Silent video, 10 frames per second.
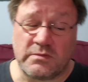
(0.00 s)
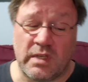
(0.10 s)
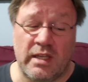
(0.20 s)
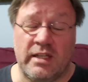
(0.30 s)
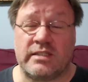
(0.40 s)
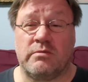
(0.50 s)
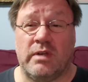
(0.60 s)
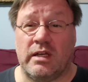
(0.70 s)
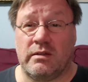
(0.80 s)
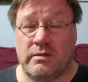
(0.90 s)
And they said,
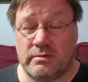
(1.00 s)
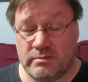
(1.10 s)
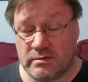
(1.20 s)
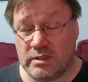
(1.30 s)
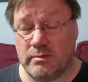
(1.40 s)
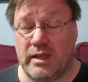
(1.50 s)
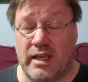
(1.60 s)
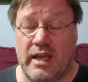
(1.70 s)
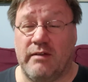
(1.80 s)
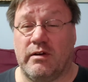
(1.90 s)
well, you may
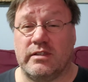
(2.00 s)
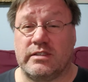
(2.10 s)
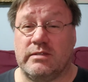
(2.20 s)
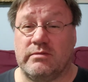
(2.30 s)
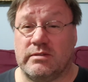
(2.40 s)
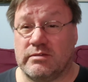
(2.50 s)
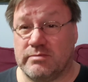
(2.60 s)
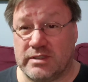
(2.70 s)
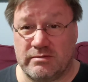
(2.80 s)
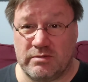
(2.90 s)
have all the symptoms,
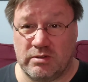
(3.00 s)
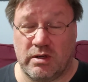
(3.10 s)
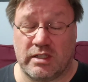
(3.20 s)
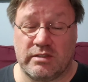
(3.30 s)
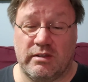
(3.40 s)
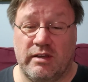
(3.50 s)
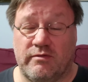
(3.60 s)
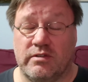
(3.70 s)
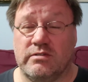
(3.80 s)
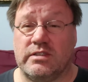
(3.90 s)
but you also have
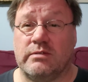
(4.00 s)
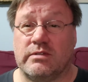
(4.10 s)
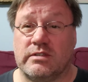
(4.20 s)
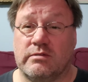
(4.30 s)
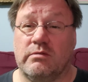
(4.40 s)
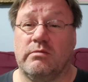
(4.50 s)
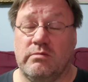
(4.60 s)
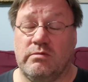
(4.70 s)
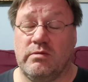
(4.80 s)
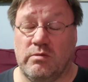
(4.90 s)
flu symptoms. So
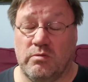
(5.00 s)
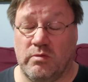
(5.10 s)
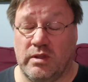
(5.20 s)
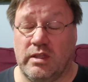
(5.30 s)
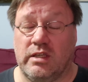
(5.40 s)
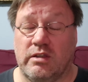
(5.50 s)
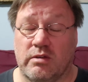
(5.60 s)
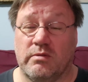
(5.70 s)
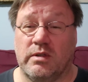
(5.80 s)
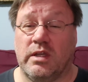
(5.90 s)
we think
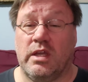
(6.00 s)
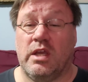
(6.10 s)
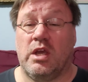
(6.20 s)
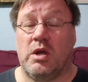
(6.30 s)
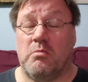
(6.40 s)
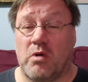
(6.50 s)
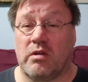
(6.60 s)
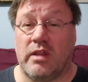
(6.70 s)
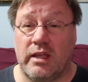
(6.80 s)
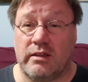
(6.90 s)
you're more
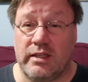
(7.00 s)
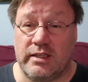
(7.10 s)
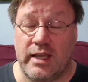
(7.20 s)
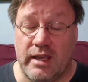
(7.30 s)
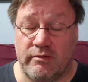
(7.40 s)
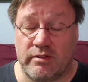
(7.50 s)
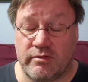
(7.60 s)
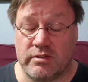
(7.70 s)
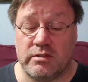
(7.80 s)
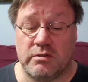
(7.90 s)
likely to have the
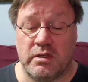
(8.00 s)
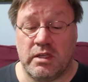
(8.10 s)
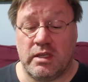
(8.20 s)
flu.